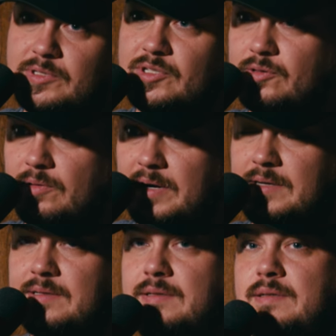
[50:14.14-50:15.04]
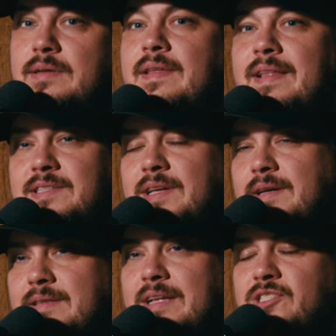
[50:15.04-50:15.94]
is great. And that's
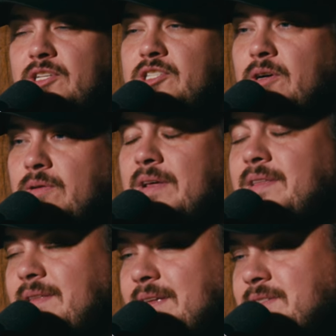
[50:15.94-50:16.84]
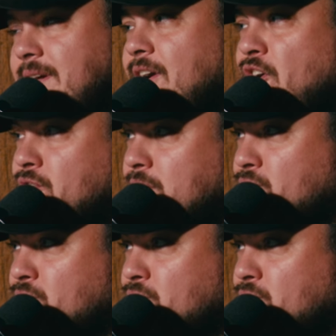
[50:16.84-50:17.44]
the tone. I think that's the character of the